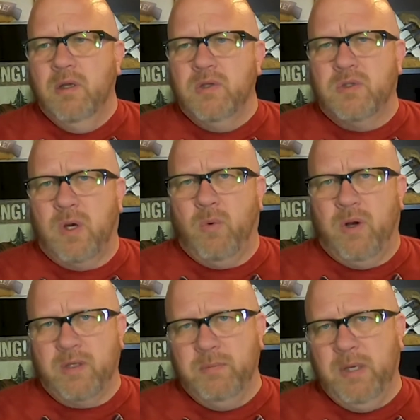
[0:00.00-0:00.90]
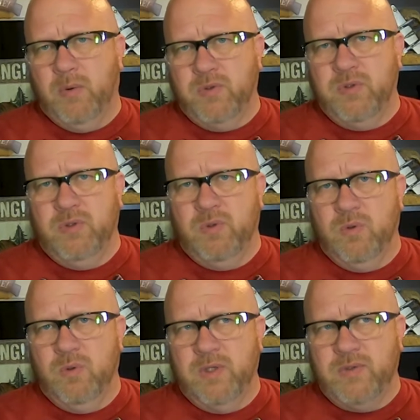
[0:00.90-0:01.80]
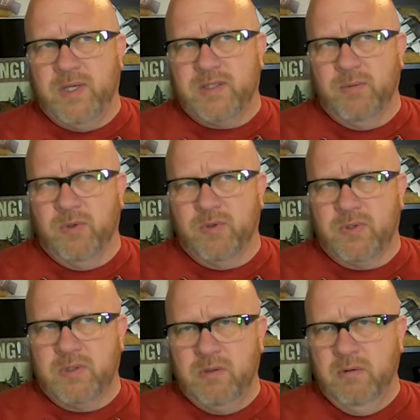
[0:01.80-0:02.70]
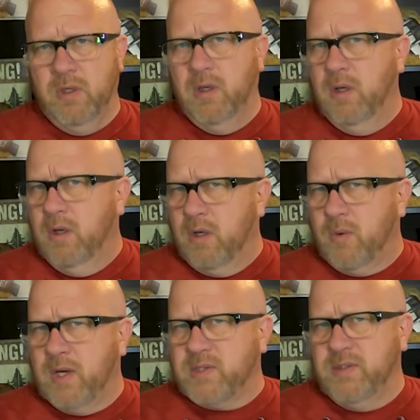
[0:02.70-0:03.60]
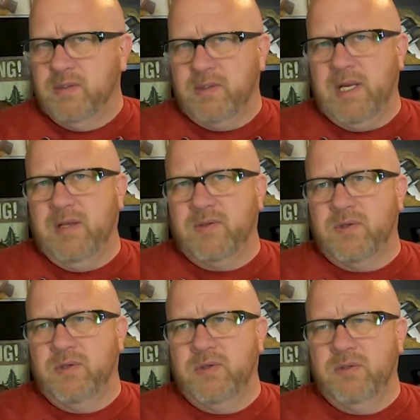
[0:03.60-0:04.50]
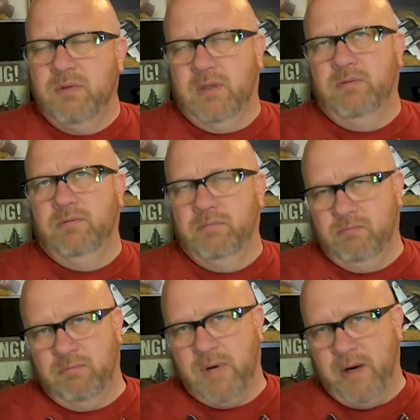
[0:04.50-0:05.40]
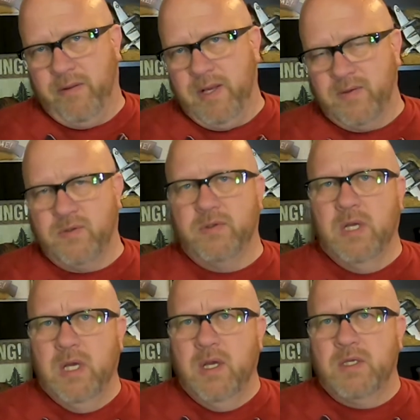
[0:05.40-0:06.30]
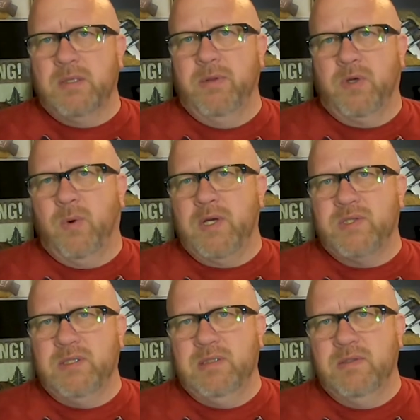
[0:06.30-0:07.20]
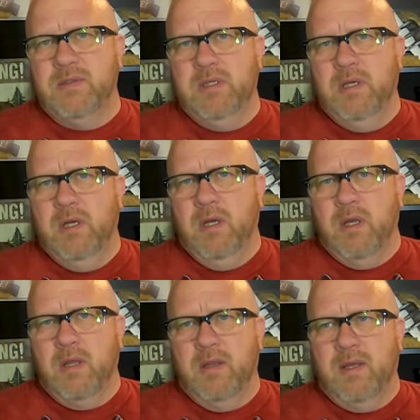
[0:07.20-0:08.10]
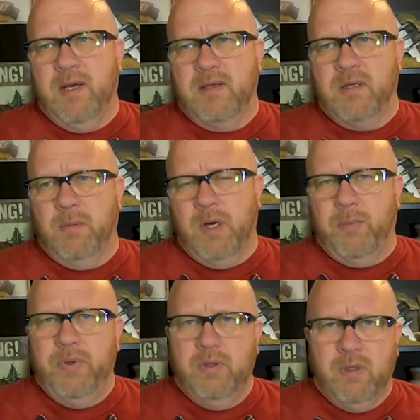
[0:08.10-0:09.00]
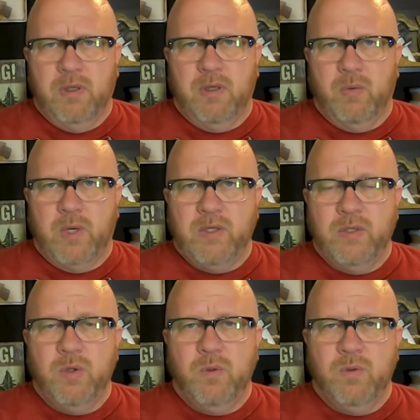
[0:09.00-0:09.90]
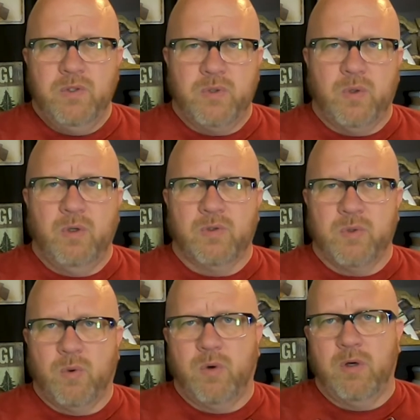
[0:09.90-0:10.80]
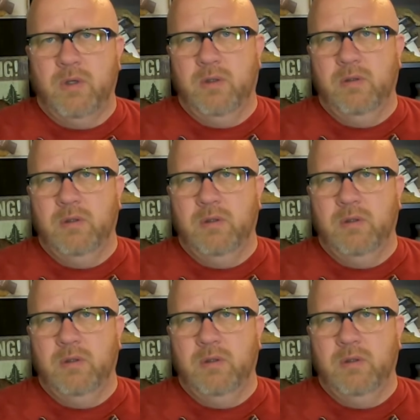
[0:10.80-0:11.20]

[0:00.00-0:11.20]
So I want to be able to address some of those questions and answers. No, mine are the answers. Some of the questions that come up when I do tutorials or